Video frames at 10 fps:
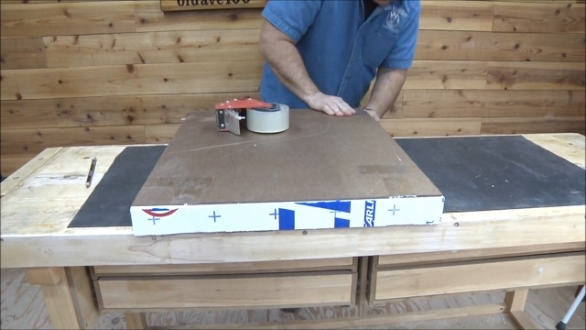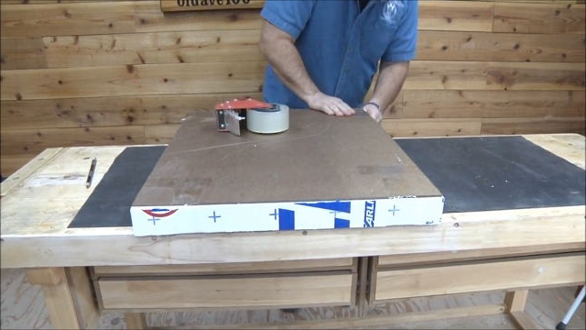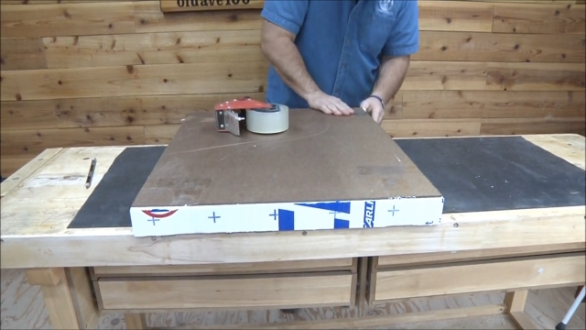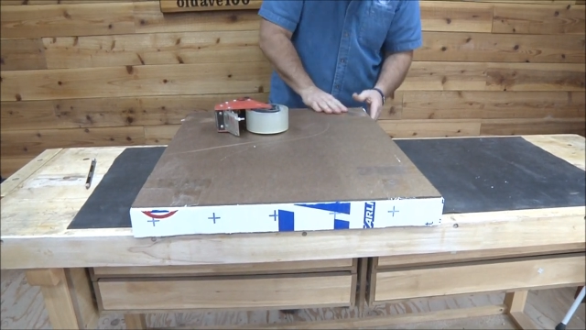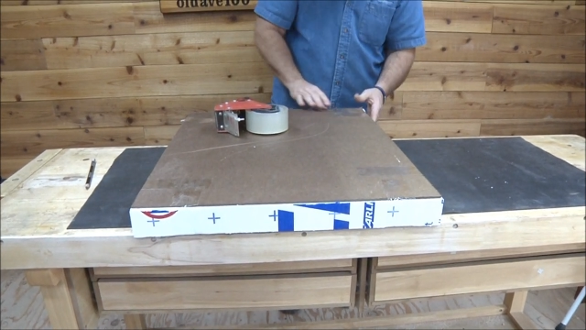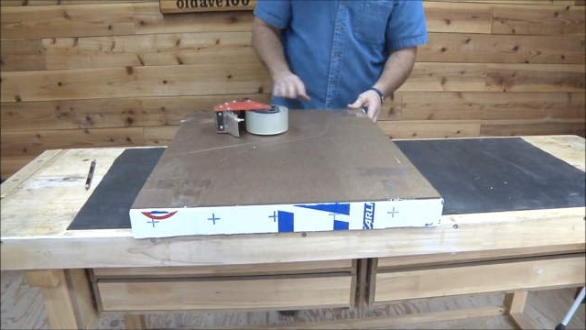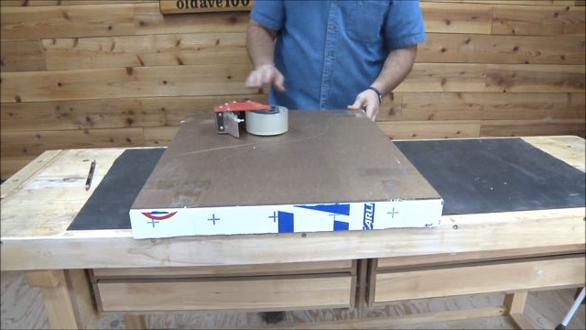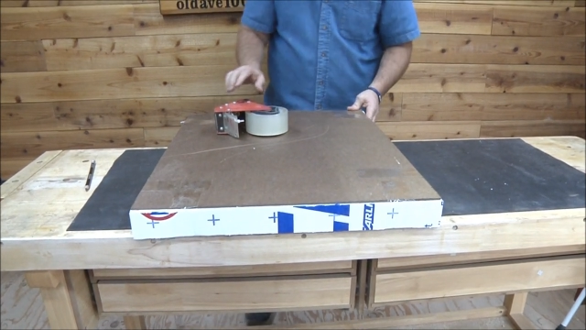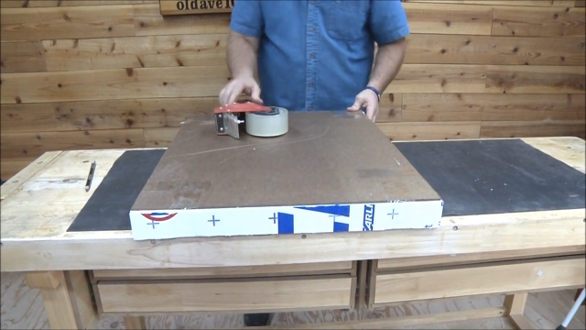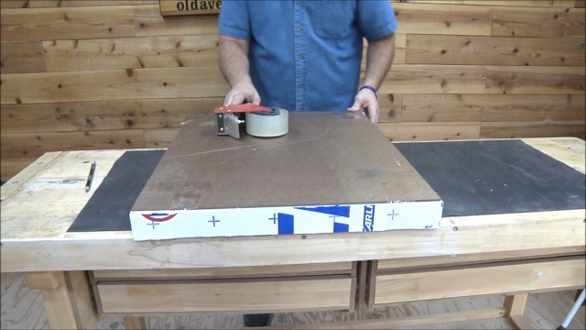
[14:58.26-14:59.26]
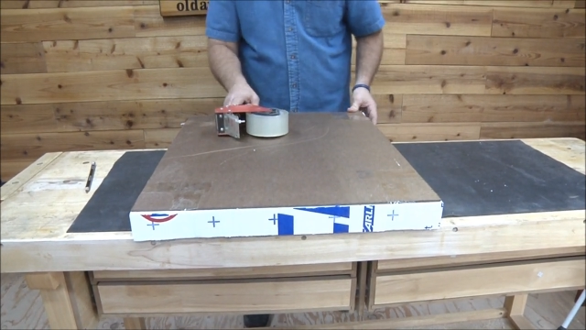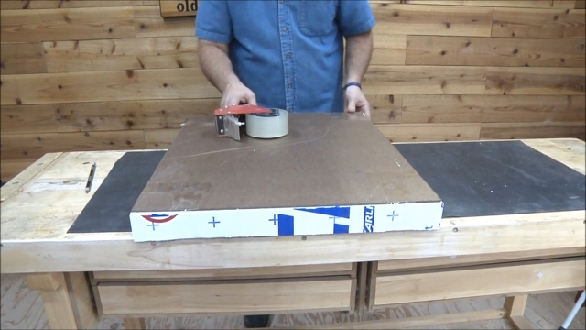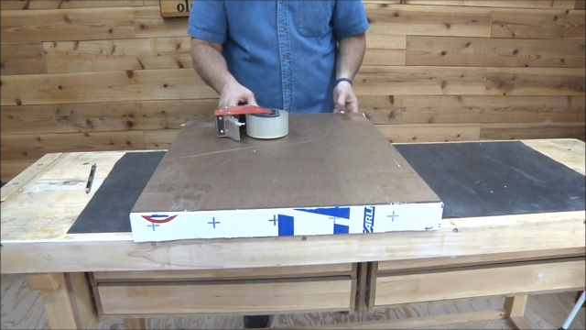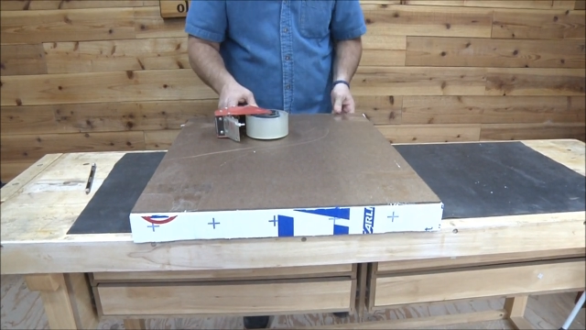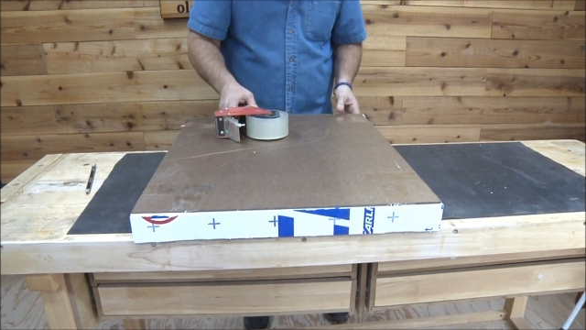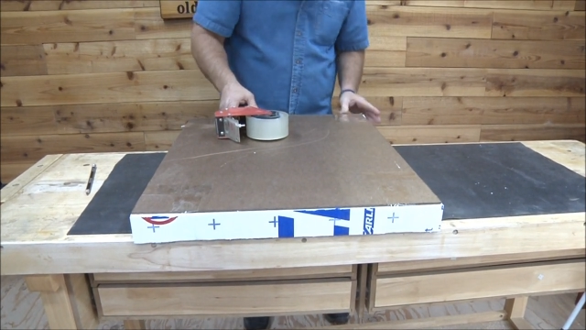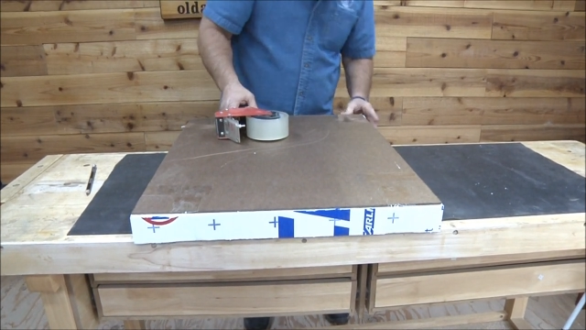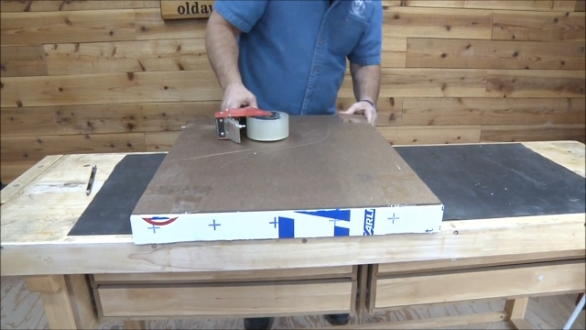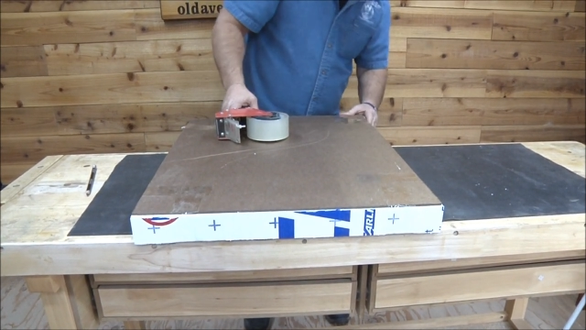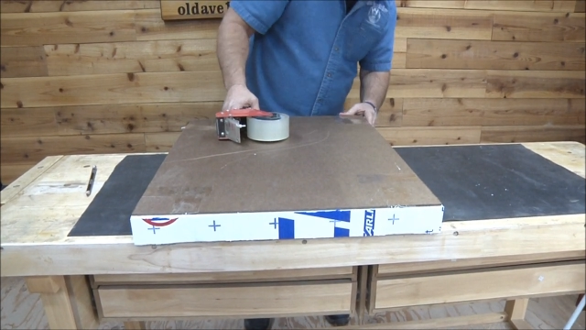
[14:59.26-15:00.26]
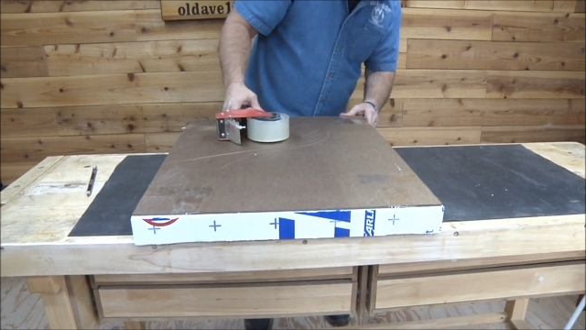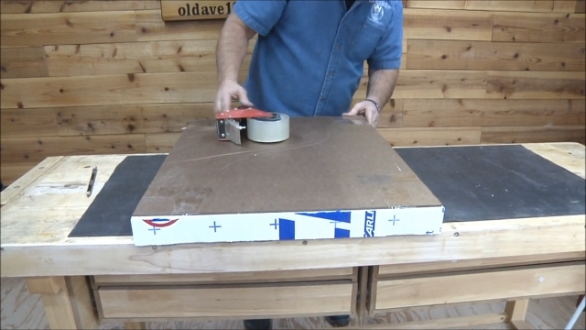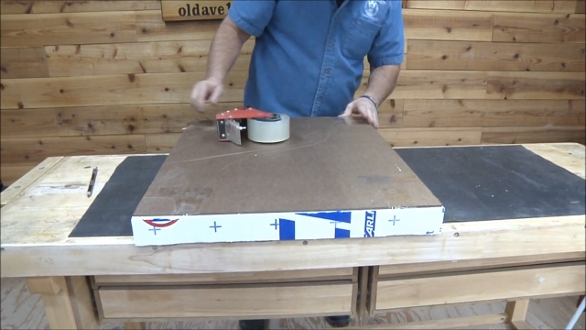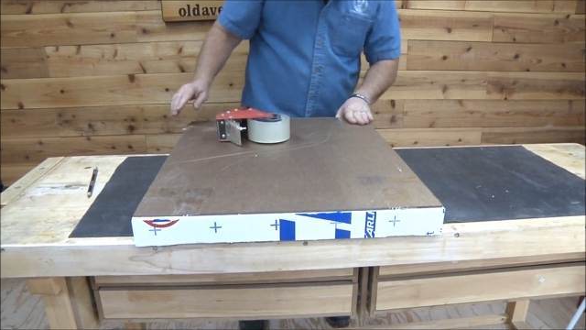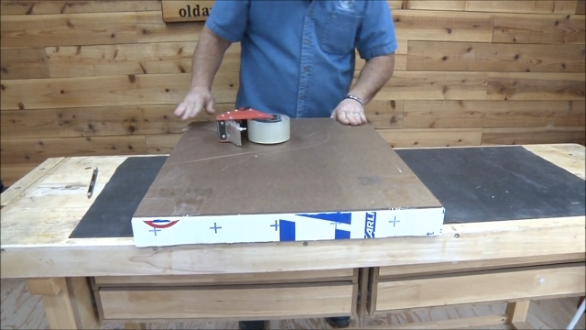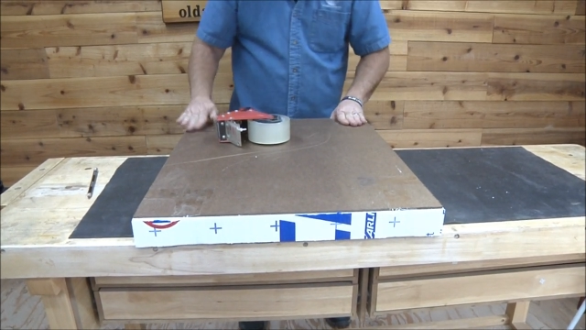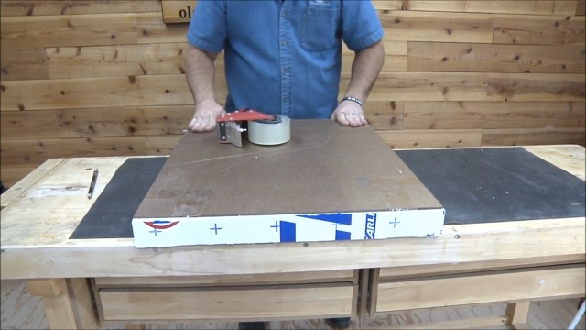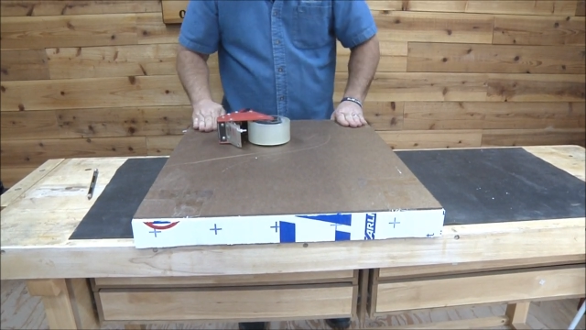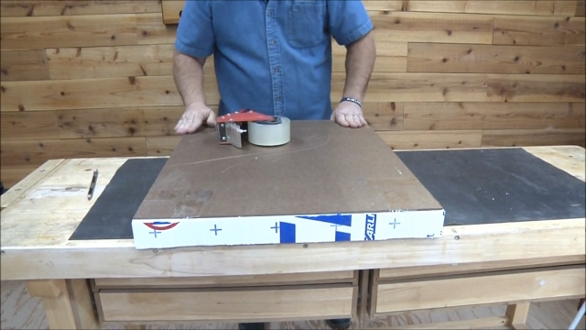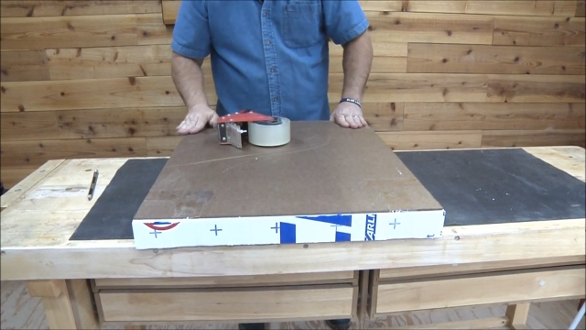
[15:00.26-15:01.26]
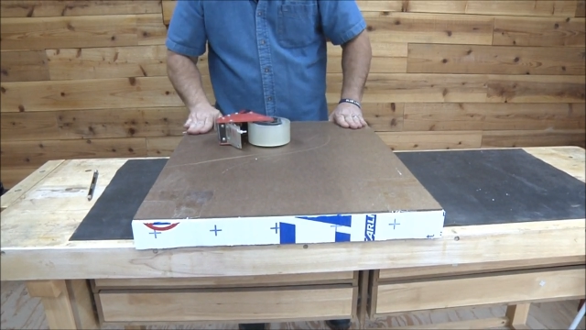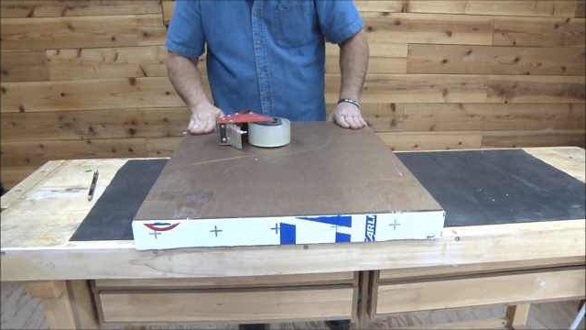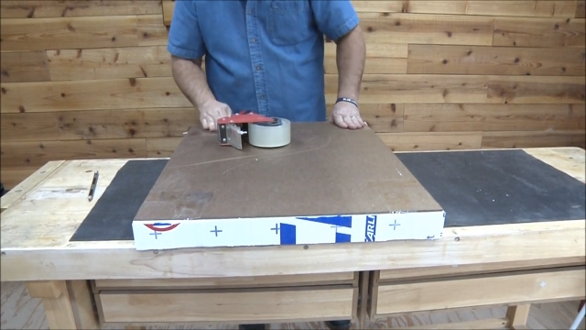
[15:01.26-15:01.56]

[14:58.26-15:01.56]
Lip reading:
Nobody's mouth can be seen.